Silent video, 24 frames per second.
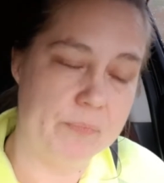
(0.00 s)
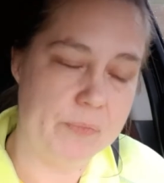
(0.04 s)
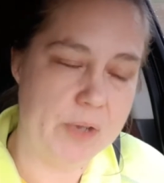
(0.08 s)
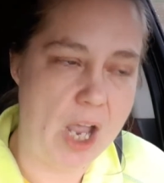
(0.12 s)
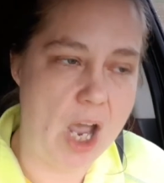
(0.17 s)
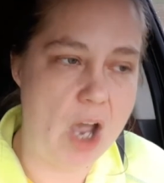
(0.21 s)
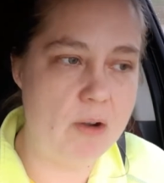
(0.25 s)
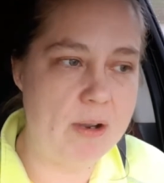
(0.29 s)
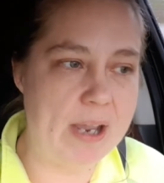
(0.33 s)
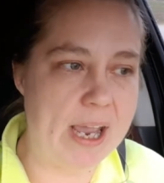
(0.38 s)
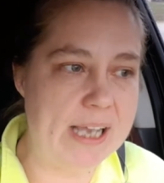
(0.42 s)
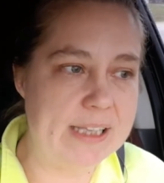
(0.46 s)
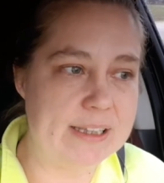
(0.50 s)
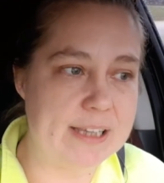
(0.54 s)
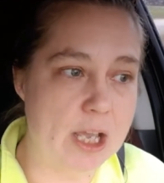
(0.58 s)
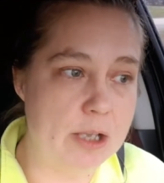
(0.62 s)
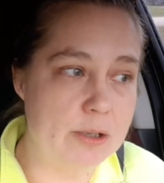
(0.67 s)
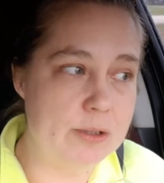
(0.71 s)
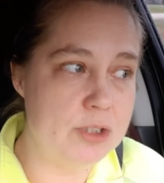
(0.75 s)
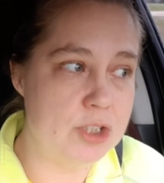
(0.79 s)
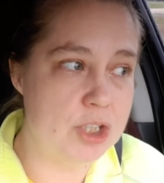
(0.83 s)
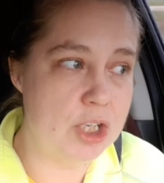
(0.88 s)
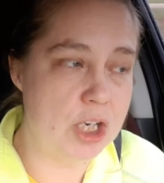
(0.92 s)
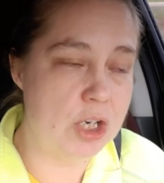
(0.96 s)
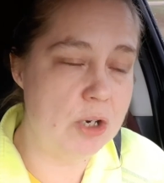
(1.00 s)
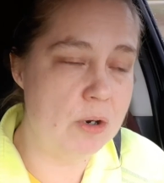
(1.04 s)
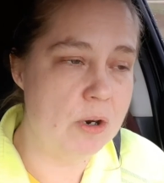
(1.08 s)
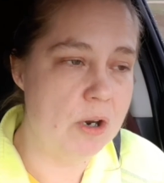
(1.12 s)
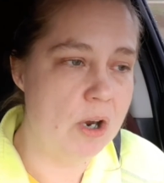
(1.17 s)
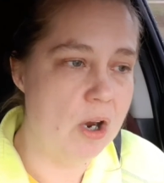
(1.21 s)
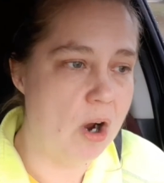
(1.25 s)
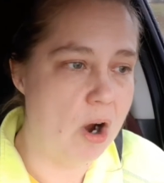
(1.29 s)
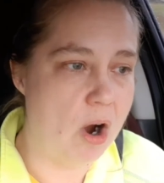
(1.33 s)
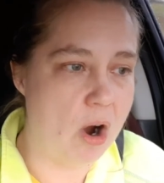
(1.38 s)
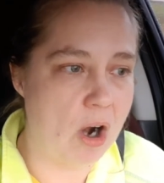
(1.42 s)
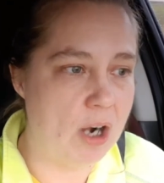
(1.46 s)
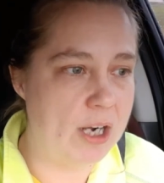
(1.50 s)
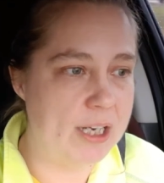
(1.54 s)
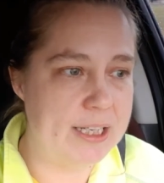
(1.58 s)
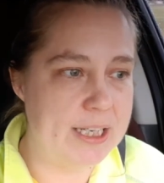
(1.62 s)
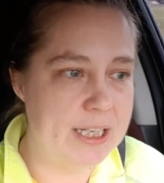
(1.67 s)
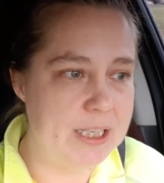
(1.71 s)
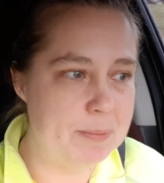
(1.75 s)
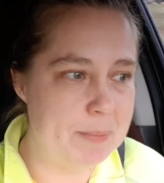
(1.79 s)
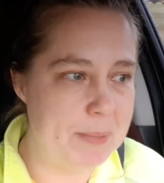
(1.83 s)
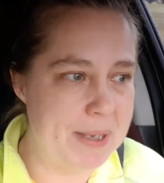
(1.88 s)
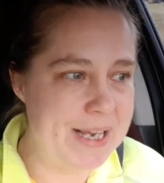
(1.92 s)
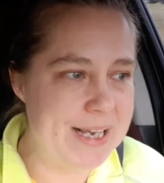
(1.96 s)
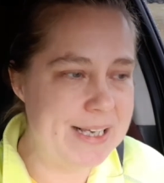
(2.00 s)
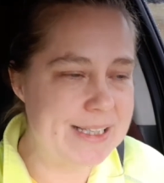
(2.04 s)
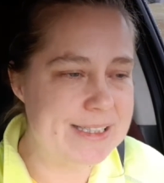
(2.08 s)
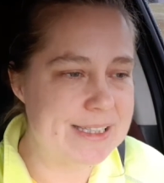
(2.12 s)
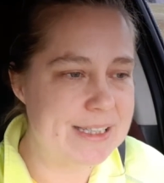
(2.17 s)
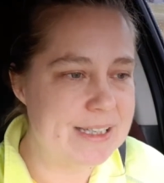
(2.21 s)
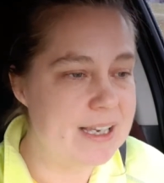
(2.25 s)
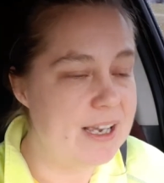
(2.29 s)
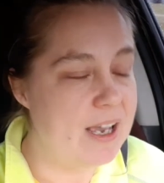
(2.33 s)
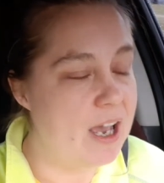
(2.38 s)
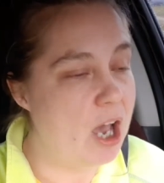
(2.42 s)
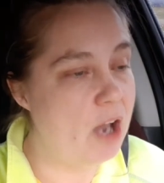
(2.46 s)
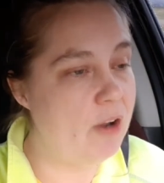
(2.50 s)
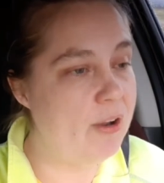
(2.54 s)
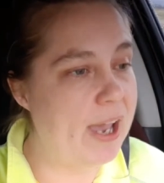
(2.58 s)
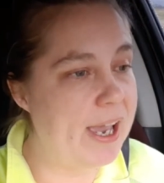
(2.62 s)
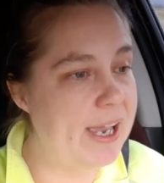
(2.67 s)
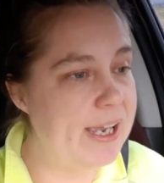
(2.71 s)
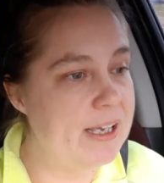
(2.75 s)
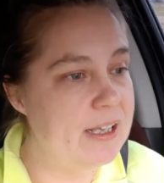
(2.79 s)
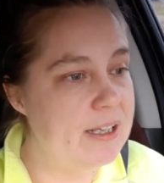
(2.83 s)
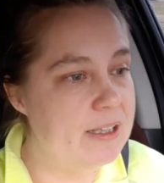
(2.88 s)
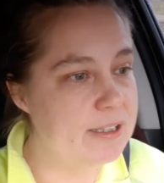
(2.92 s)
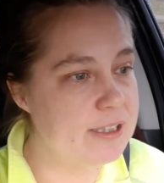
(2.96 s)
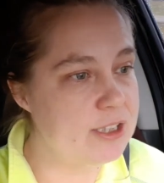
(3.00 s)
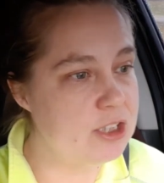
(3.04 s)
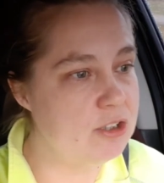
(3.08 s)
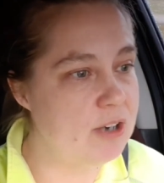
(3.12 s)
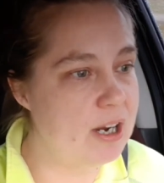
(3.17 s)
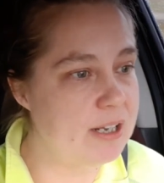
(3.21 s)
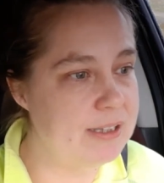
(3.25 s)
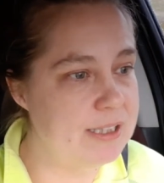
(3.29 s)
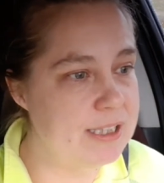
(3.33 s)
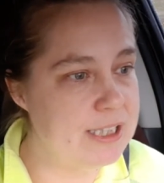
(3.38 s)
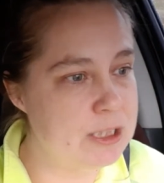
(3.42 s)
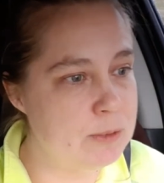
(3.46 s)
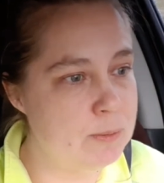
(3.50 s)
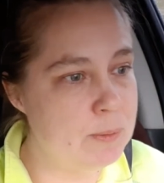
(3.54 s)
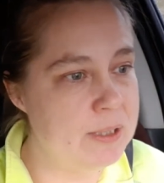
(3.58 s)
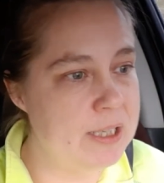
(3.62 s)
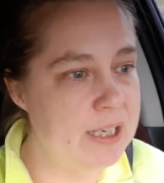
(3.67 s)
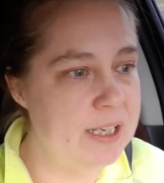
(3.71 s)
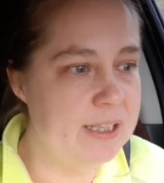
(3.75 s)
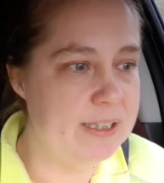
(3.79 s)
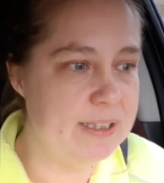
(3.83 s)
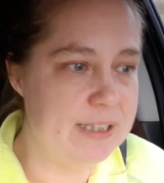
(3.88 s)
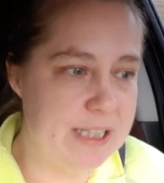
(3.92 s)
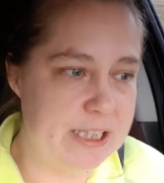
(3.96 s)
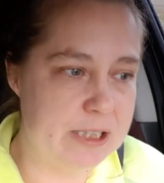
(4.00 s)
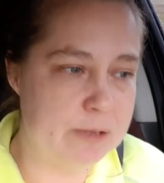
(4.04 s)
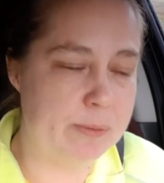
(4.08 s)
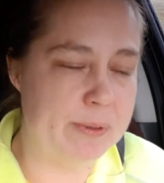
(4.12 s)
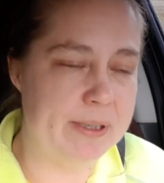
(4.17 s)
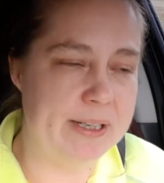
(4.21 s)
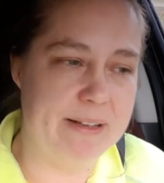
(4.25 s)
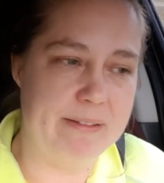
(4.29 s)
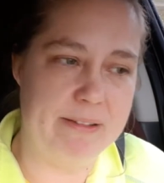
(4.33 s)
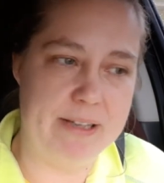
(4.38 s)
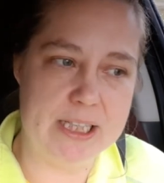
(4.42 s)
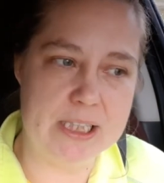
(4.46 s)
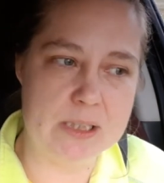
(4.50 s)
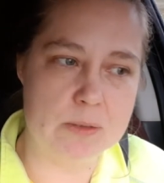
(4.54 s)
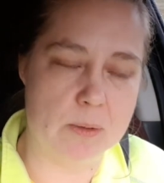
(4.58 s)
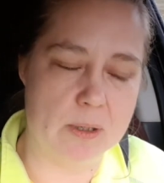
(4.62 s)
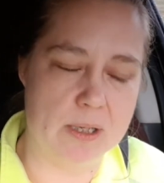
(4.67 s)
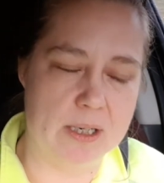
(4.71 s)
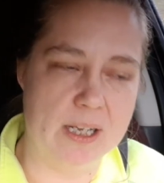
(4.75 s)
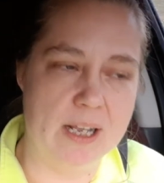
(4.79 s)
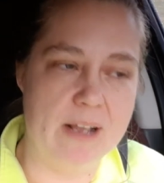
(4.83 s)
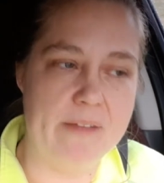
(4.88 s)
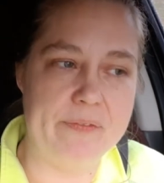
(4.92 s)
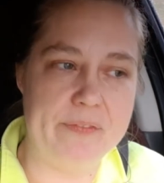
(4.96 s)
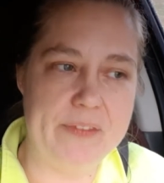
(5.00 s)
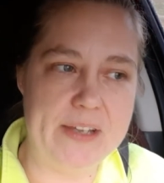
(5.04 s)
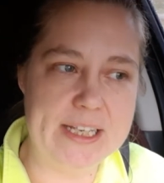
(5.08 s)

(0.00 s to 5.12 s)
Okay, those 2 aren't a good mix. Okay, let's try this one, and this one.